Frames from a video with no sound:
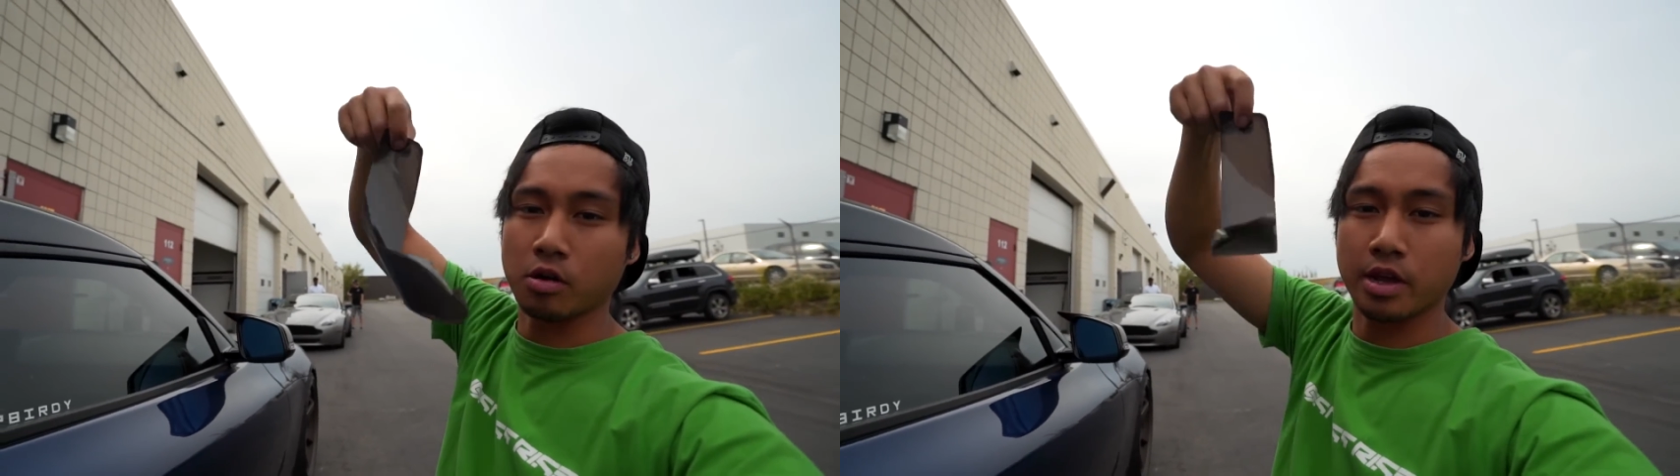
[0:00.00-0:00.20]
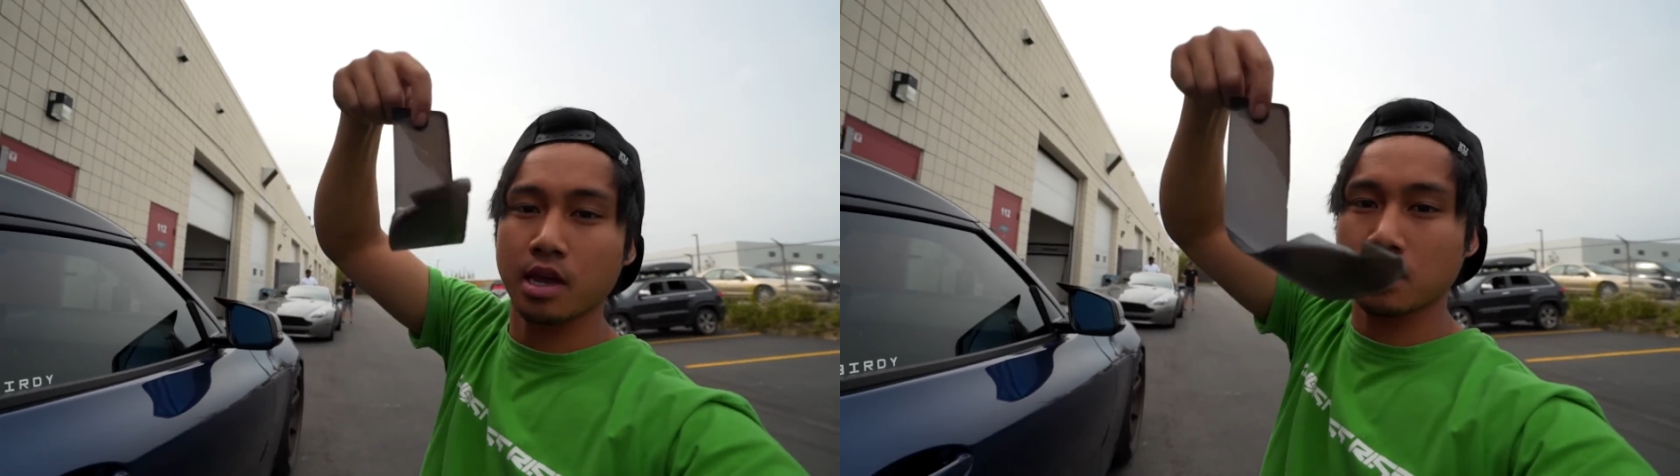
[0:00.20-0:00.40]

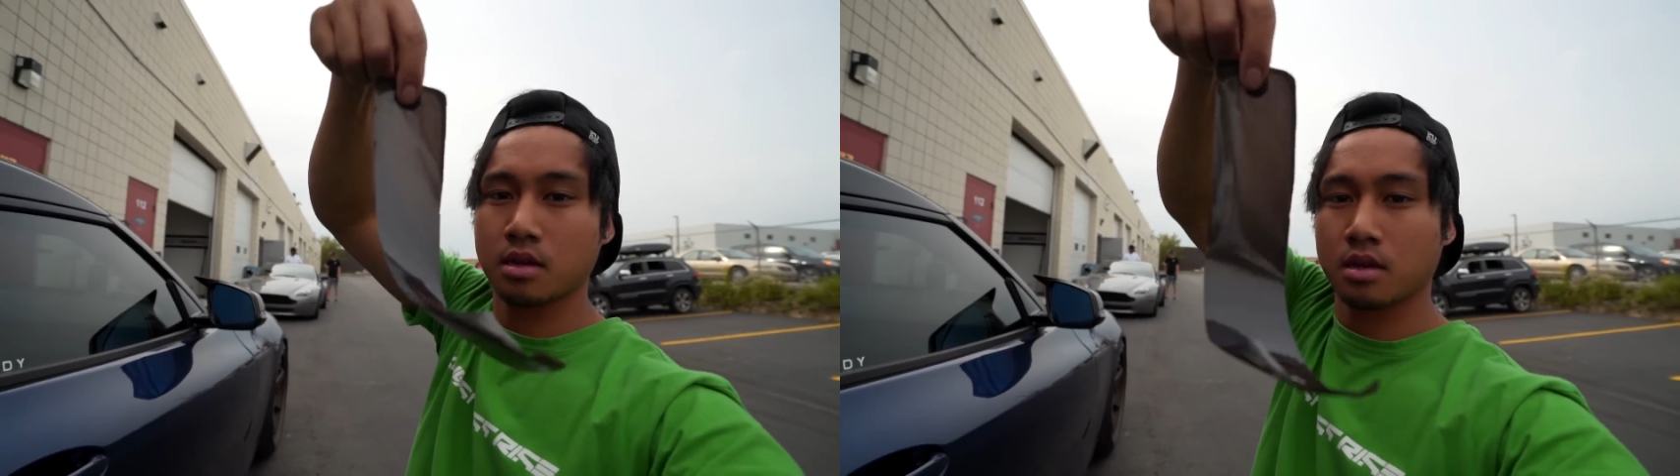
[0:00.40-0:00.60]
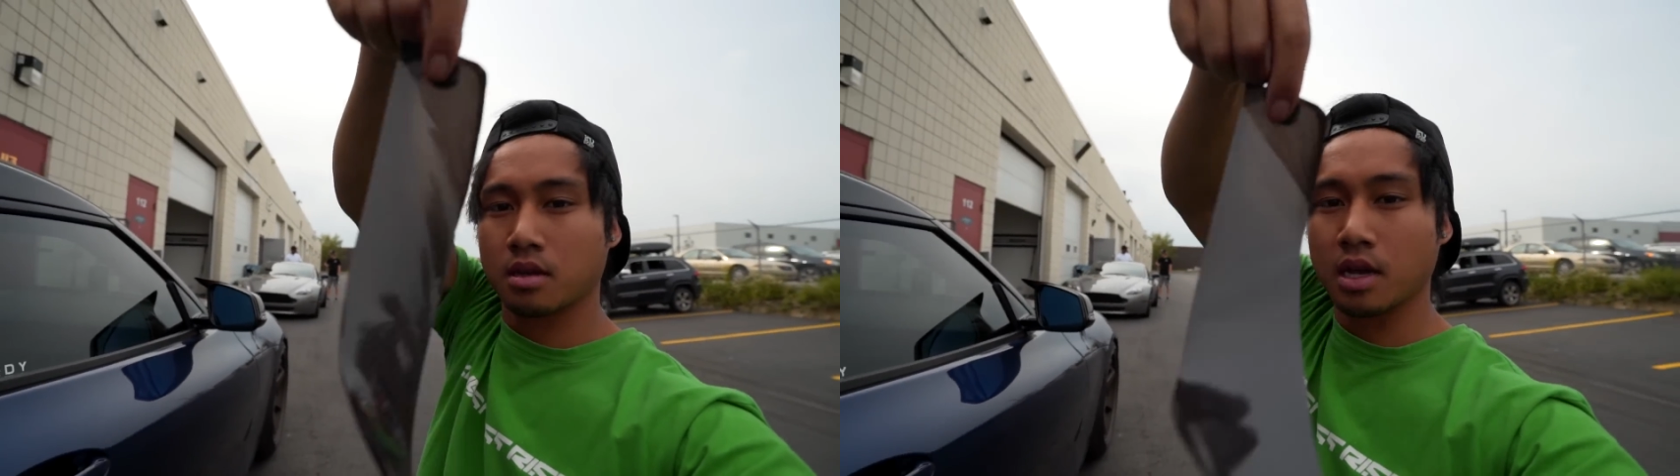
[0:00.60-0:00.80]
okay?
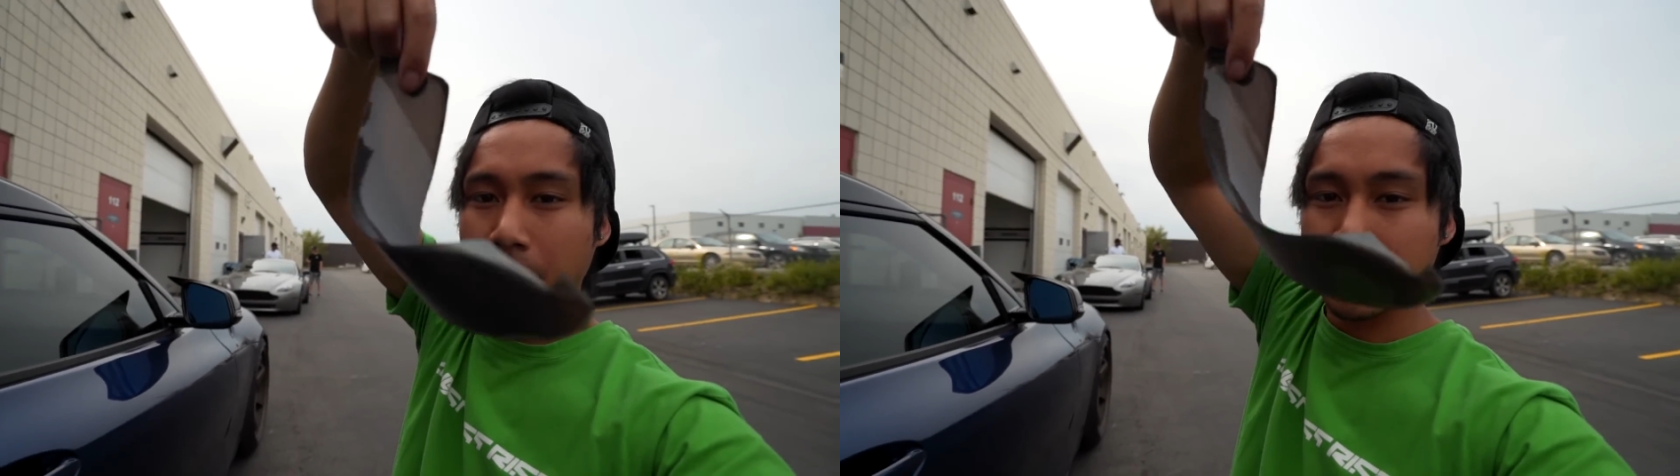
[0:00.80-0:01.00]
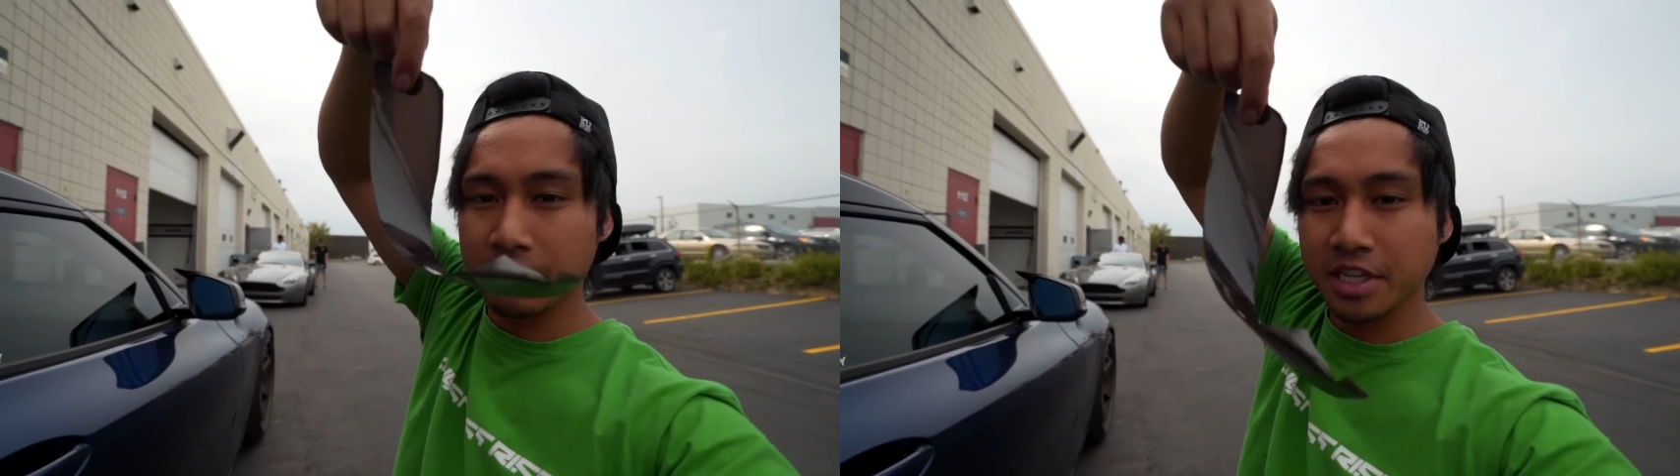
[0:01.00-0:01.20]
I'm
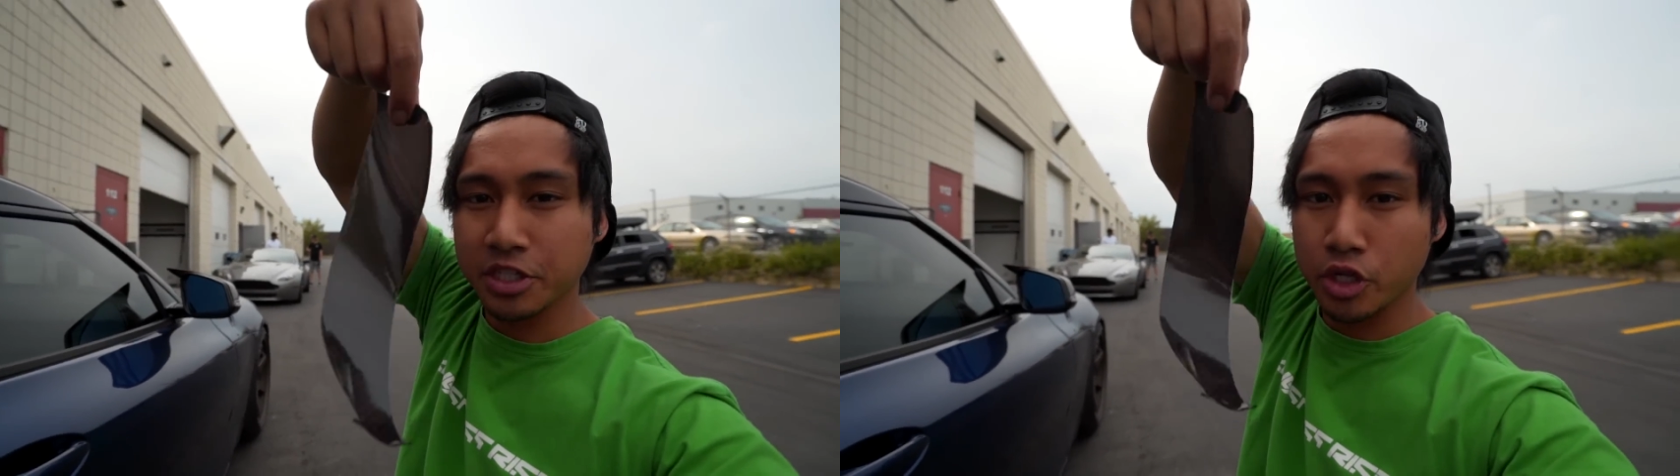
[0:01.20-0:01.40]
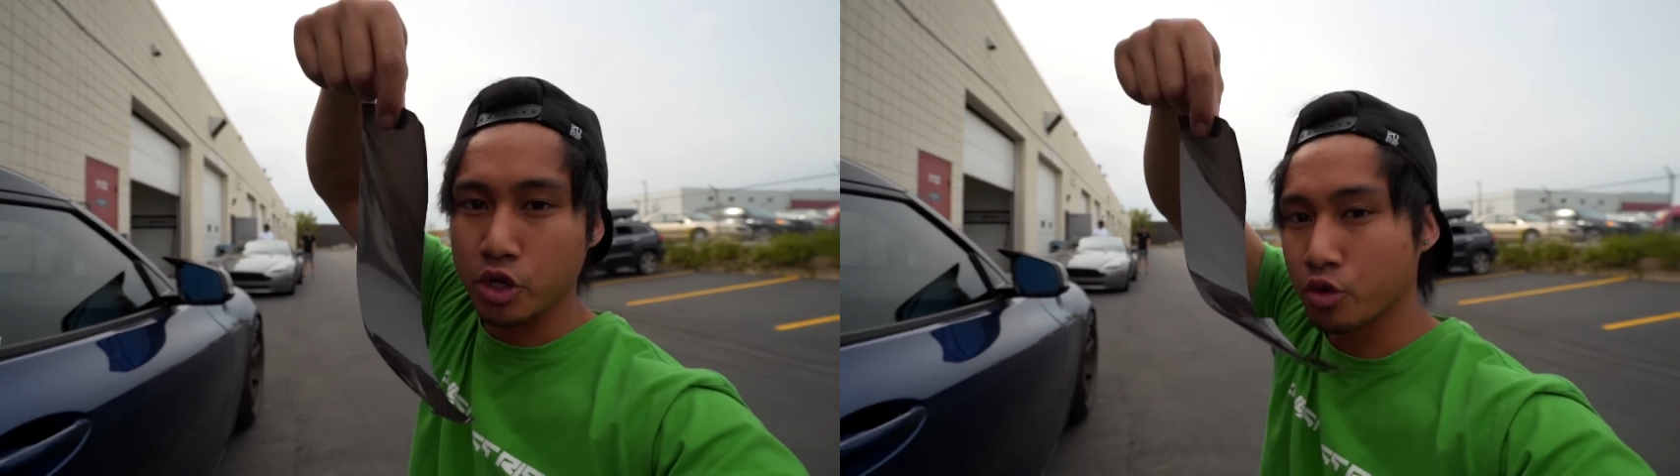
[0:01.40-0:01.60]
gonna give this to you.